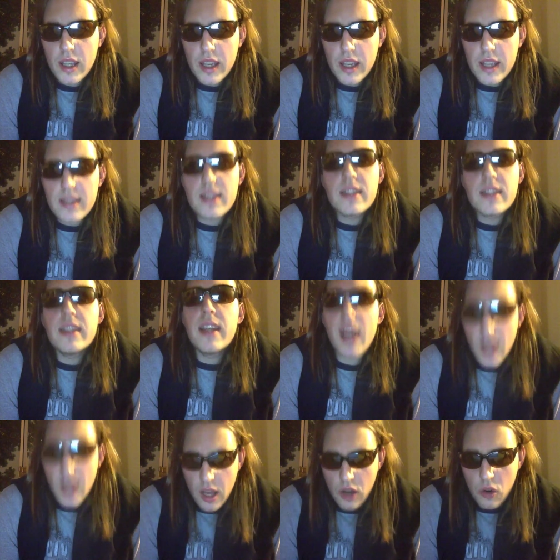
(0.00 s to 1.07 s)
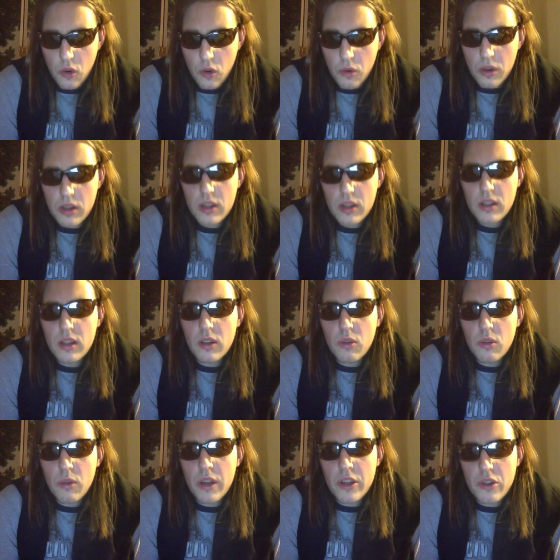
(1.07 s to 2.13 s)
Is it now
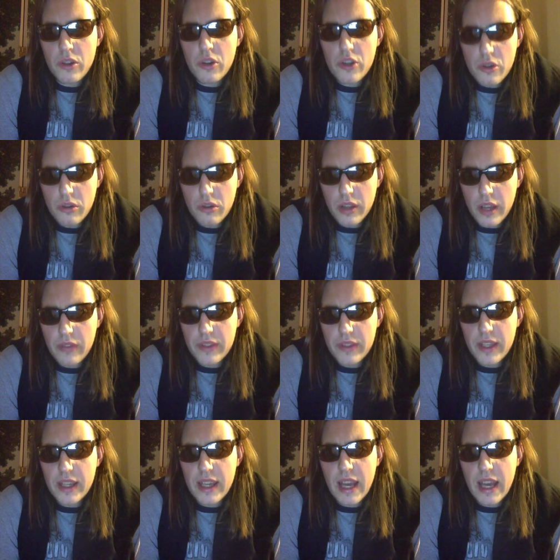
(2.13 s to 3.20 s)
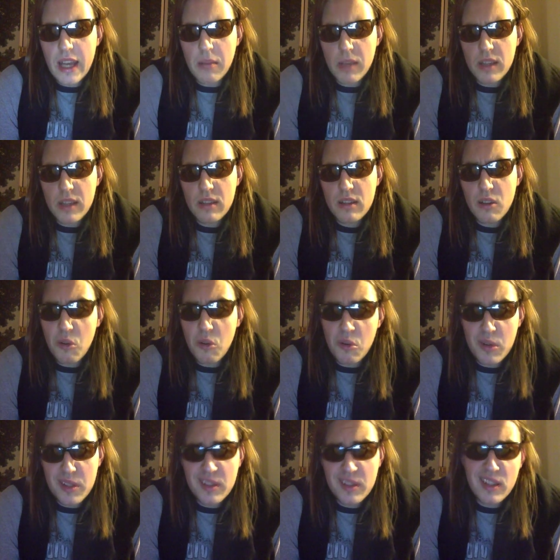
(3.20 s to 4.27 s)
when Jochirous left the academy, or
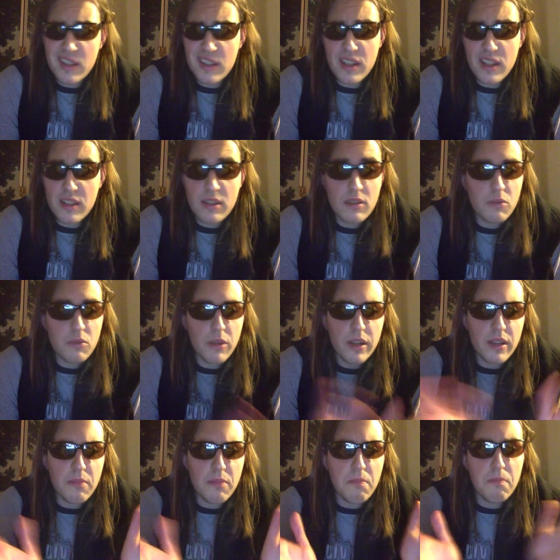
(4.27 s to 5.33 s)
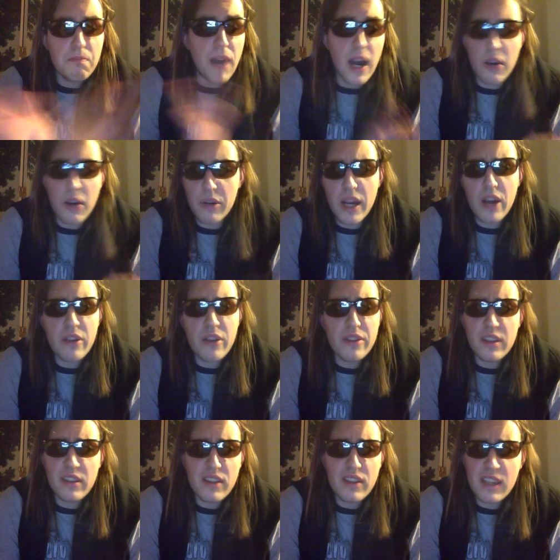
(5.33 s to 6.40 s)
is this just where he bowed out
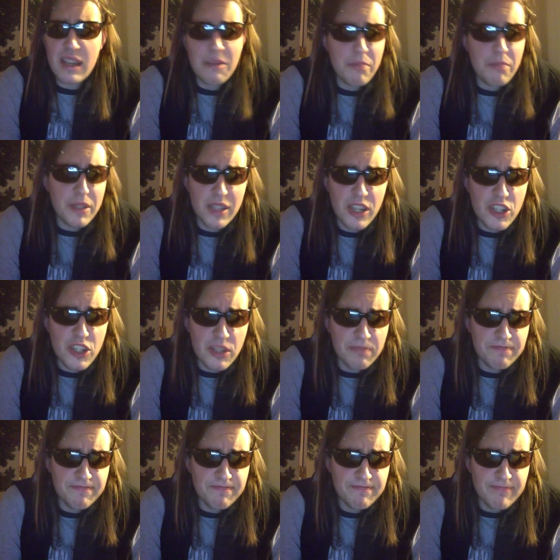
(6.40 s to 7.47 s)
of the competition?